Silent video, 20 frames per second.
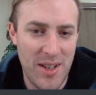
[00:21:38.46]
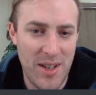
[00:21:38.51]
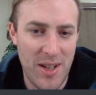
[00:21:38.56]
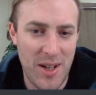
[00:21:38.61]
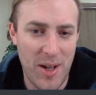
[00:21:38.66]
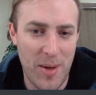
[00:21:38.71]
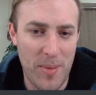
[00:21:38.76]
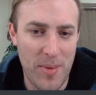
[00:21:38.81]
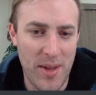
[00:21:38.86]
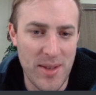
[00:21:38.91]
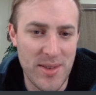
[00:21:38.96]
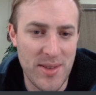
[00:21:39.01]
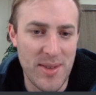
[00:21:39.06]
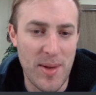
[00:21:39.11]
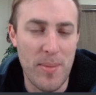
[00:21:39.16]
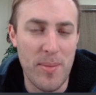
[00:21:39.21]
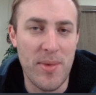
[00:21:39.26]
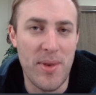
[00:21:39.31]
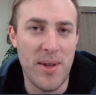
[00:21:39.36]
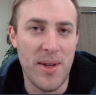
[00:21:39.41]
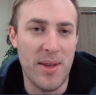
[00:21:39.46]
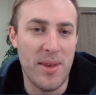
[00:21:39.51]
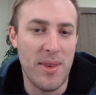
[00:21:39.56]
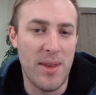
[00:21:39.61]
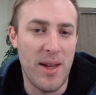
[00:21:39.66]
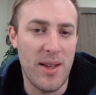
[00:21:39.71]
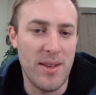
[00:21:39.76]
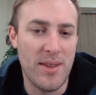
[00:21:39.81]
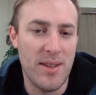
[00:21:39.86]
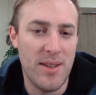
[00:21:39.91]
That's something
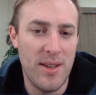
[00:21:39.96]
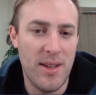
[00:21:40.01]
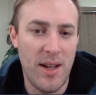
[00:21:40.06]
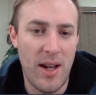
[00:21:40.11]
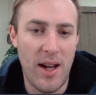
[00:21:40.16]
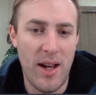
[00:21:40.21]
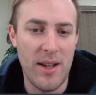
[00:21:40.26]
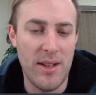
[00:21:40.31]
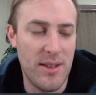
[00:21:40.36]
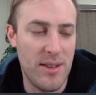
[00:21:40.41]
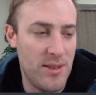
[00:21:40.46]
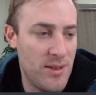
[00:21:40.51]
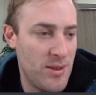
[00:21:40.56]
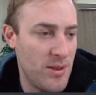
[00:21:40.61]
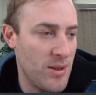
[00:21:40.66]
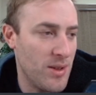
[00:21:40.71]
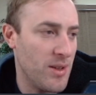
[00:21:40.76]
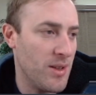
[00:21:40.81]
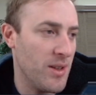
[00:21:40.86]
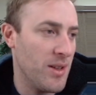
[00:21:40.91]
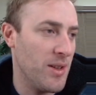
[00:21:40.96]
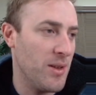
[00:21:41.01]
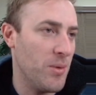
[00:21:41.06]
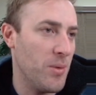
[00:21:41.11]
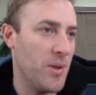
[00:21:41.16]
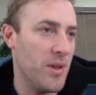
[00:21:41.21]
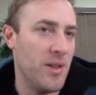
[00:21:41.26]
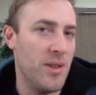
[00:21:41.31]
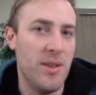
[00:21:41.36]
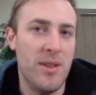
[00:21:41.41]
that I certainly
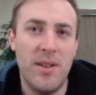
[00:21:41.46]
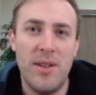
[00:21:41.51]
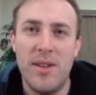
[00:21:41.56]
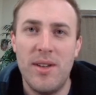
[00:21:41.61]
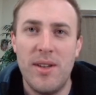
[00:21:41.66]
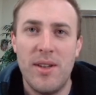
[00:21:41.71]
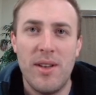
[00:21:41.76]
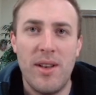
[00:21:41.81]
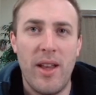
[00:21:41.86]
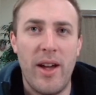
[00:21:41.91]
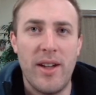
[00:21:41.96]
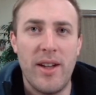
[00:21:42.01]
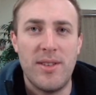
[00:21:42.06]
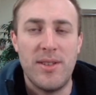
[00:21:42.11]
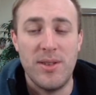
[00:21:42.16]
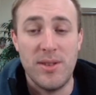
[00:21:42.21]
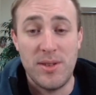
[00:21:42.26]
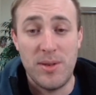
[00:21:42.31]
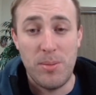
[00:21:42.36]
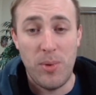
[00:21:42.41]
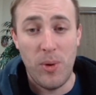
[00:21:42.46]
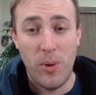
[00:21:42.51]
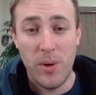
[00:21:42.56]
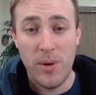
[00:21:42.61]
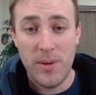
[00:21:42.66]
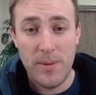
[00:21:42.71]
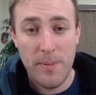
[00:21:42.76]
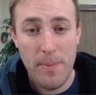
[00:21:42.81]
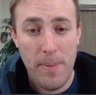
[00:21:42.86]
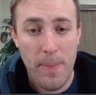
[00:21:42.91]
would like to
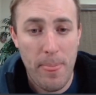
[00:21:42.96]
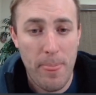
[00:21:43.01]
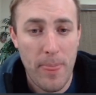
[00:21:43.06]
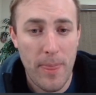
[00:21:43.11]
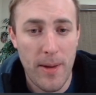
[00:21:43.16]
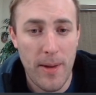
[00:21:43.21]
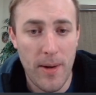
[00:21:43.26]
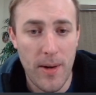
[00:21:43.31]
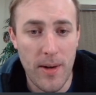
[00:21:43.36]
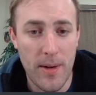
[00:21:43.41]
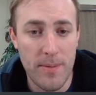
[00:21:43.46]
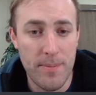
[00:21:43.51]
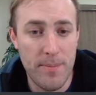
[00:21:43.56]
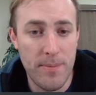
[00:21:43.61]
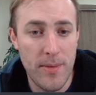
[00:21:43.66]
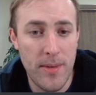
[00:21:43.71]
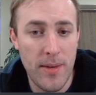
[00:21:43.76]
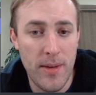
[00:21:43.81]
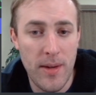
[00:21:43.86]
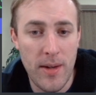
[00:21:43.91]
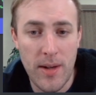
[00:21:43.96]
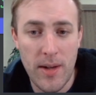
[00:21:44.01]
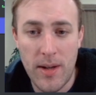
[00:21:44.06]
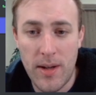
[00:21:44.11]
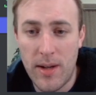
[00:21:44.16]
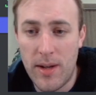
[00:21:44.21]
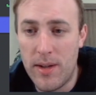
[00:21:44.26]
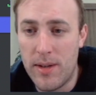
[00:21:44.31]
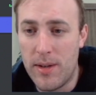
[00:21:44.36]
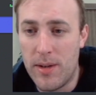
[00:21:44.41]
support,
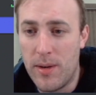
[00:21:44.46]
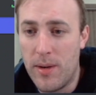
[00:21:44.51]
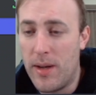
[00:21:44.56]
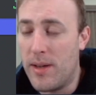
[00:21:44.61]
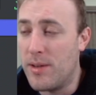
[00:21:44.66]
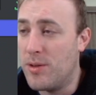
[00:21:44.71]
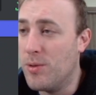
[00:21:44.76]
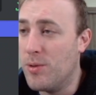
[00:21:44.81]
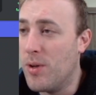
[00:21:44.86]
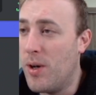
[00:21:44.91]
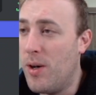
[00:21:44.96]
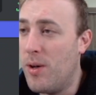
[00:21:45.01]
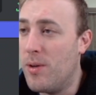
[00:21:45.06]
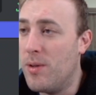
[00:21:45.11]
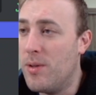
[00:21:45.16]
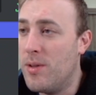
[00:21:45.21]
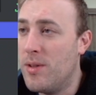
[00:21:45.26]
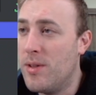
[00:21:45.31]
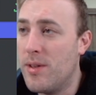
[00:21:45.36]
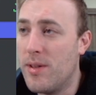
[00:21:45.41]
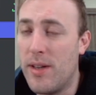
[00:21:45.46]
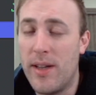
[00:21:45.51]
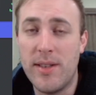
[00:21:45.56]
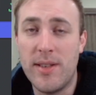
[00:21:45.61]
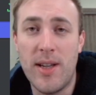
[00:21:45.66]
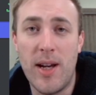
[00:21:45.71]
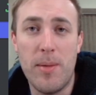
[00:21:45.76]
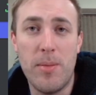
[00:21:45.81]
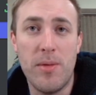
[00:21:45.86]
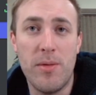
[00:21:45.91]
and grow. That
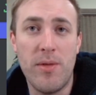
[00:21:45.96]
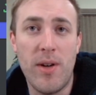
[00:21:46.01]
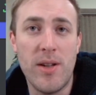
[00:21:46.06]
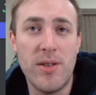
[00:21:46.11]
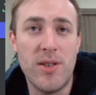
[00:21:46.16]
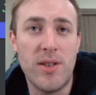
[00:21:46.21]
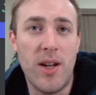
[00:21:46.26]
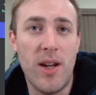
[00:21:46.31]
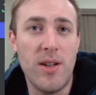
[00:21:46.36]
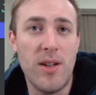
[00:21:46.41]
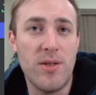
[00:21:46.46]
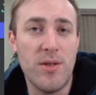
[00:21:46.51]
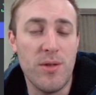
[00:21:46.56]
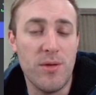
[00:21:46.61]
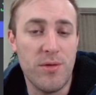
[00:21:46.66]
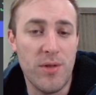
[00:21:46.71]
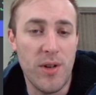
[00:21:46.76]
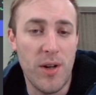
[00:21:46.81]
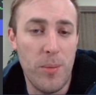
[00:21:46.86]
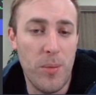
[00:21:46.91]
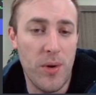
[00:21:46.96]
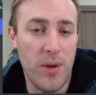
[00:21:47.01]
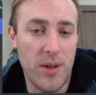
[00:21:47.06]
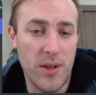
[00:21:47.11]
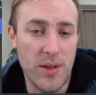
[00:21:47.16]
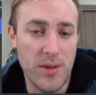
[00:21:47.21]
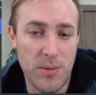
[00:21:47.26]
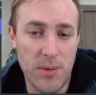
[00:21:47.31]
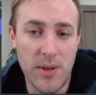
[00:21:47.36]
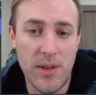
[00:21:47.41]
type of educational
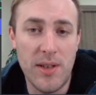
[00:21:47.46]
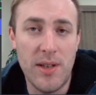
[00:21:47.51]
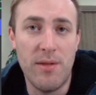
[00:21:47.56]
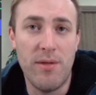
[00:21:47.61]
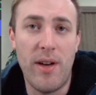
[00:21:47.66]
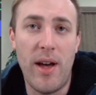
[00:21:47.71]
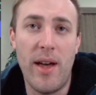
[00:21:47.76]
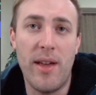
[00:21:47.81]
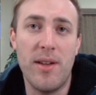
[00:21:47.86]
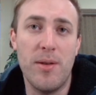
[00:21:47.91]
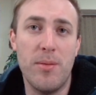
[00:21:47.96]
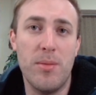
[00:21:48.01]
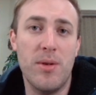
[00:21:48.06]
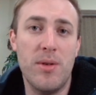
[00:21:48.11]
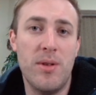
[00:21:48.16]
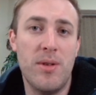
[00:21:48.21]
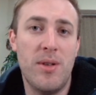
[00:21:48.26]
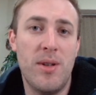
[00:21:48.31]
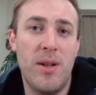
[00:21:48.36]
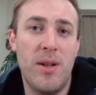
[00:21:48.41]
framework is really invaluable